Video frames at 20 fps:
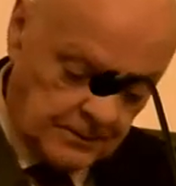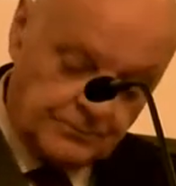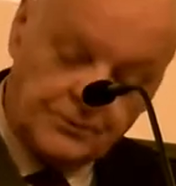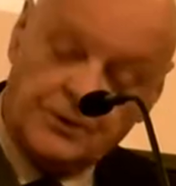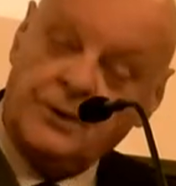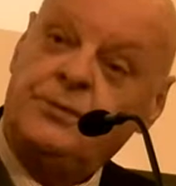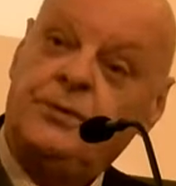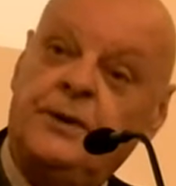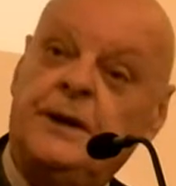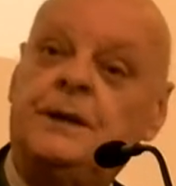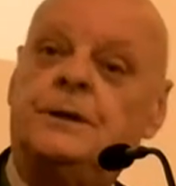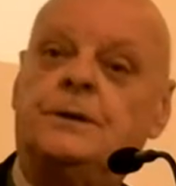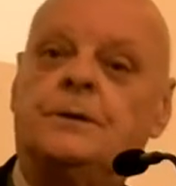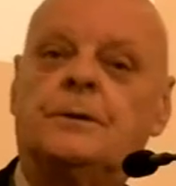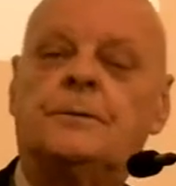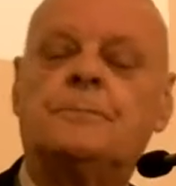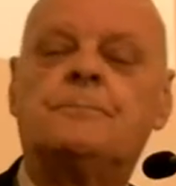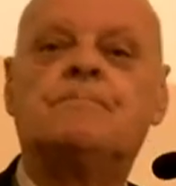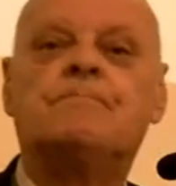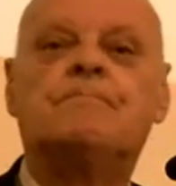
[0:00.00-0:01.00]

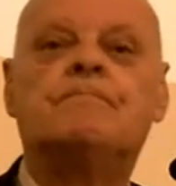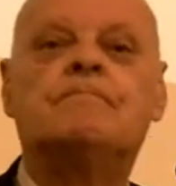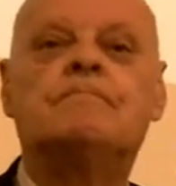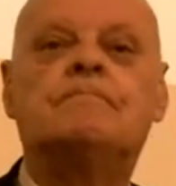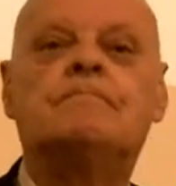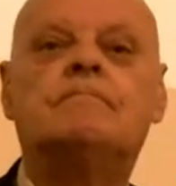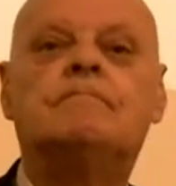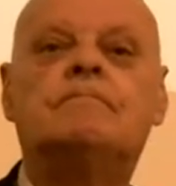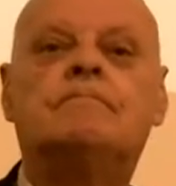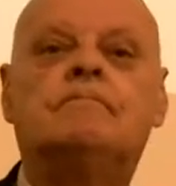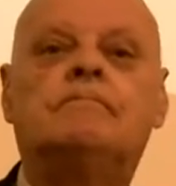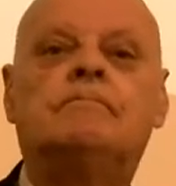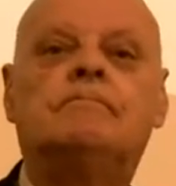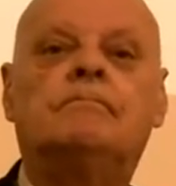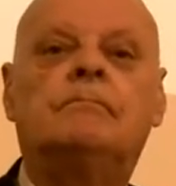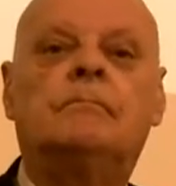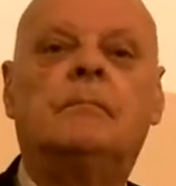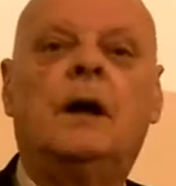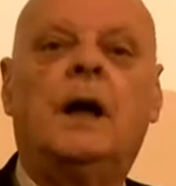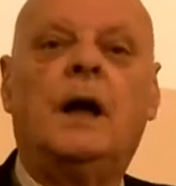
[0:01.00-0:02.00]
defeat.
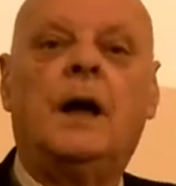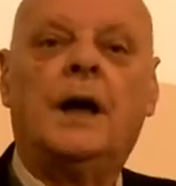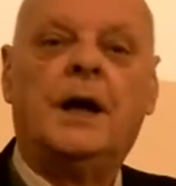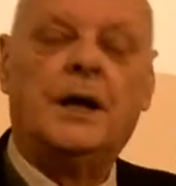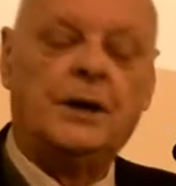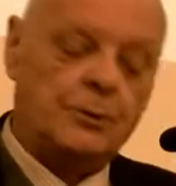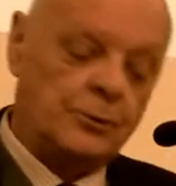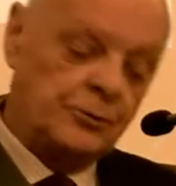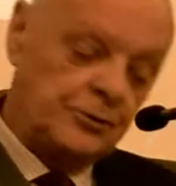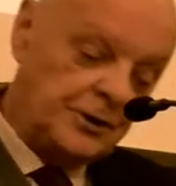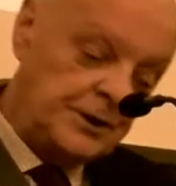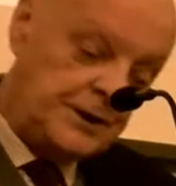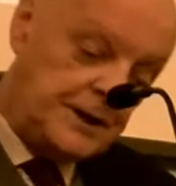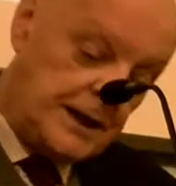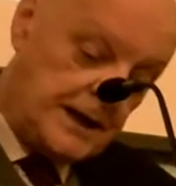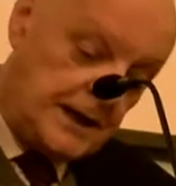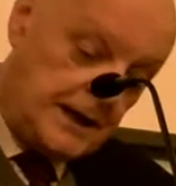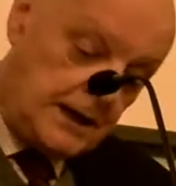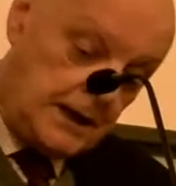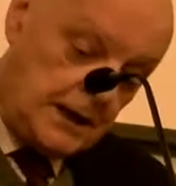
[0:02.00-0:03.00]
It was a
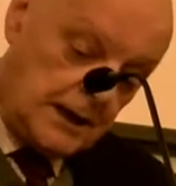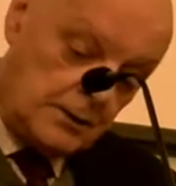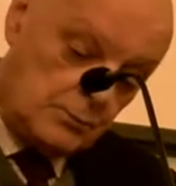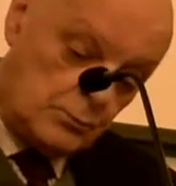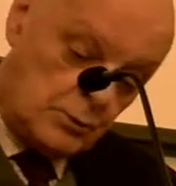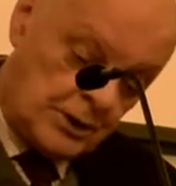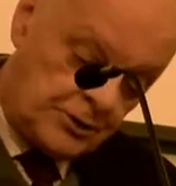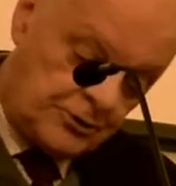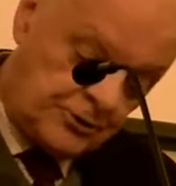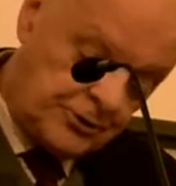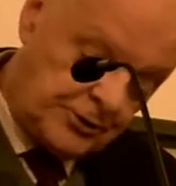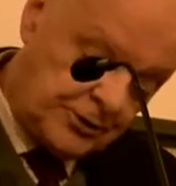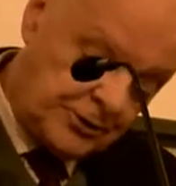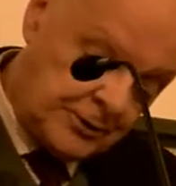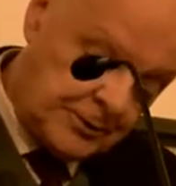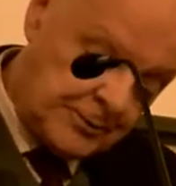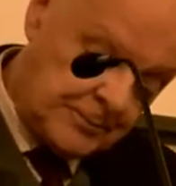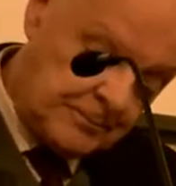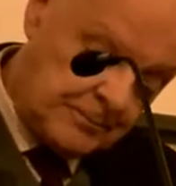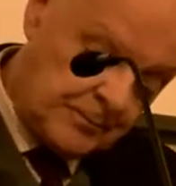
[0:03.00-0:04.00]
day in which
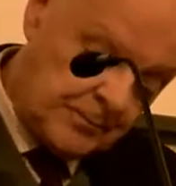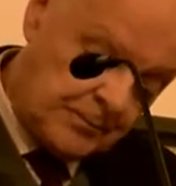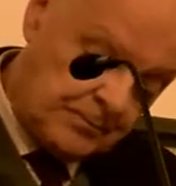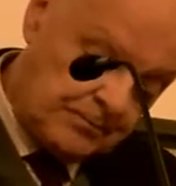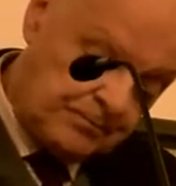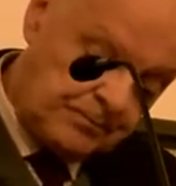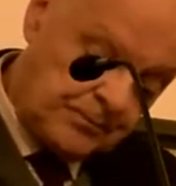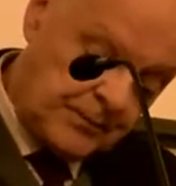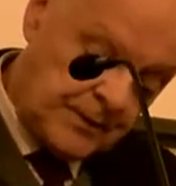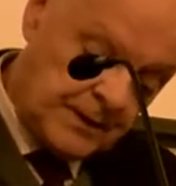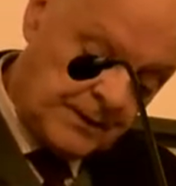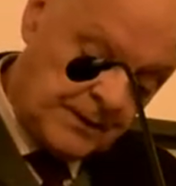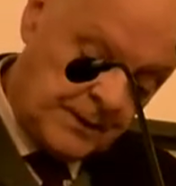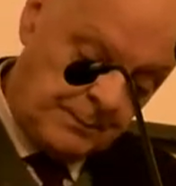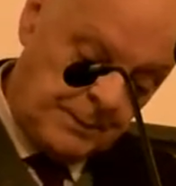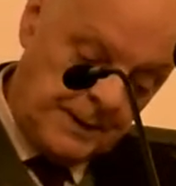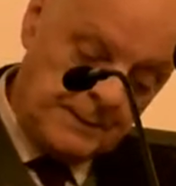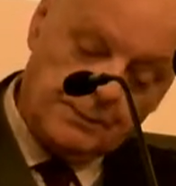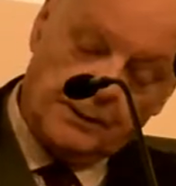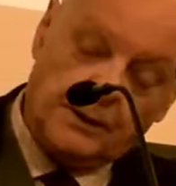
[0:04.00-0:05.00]
the
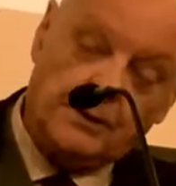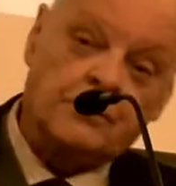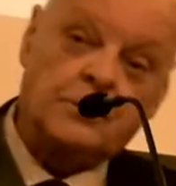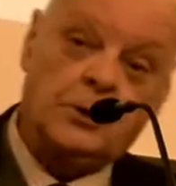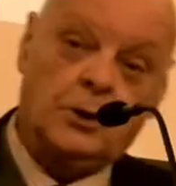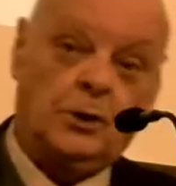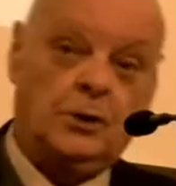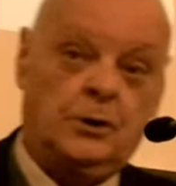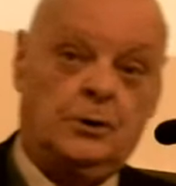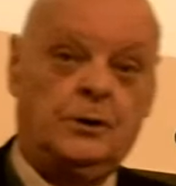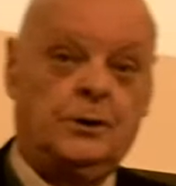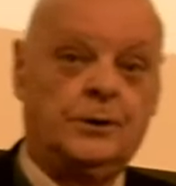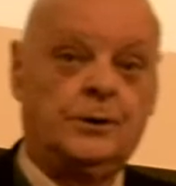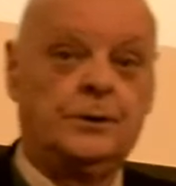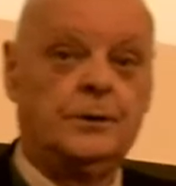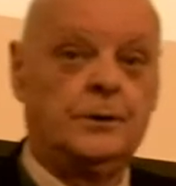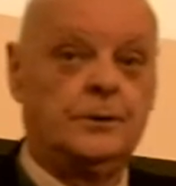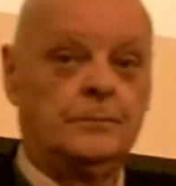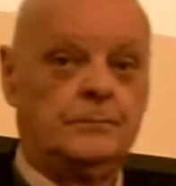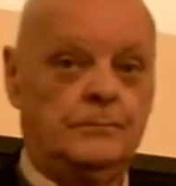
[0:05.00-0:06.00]
people of
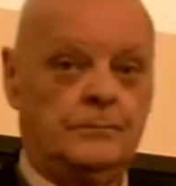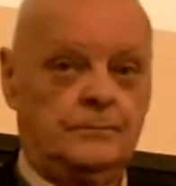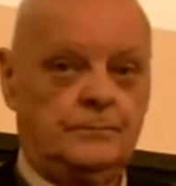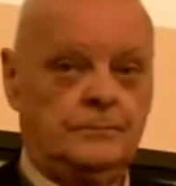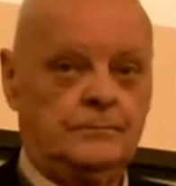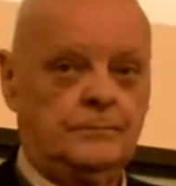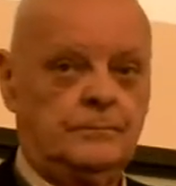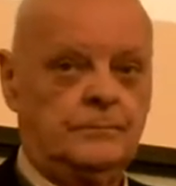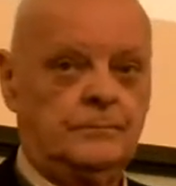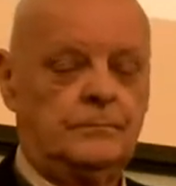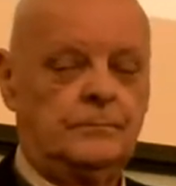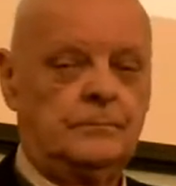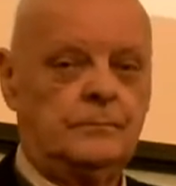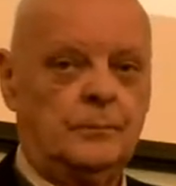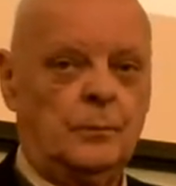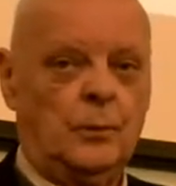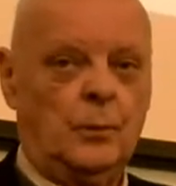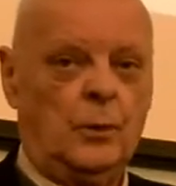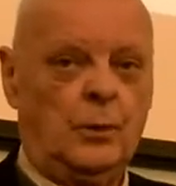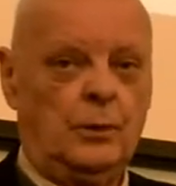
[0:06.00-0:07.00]
God
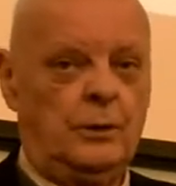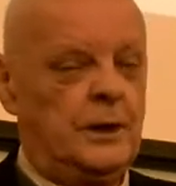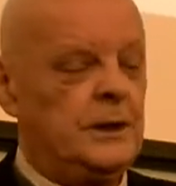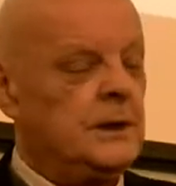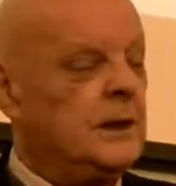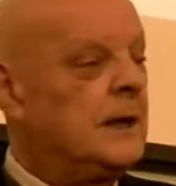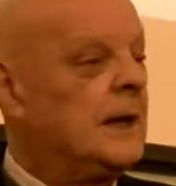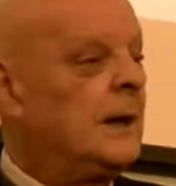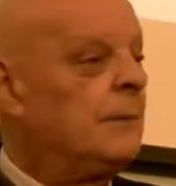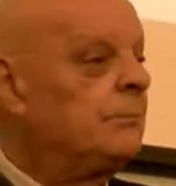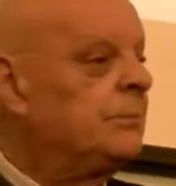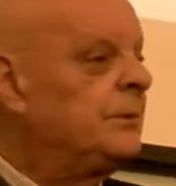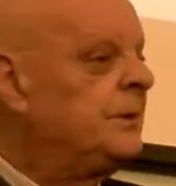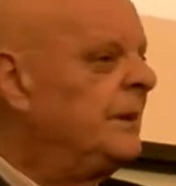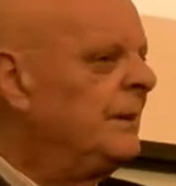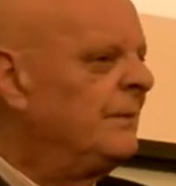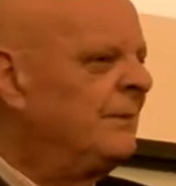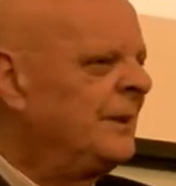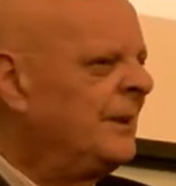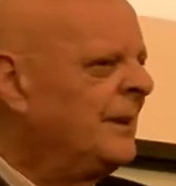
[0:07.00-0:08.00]
were in
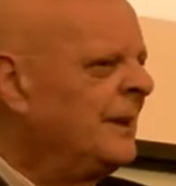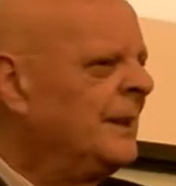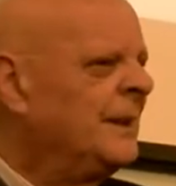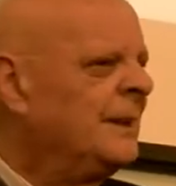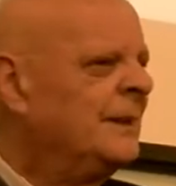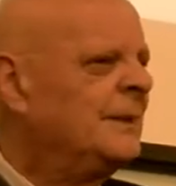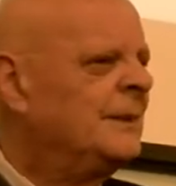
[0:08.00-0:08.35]
captivity.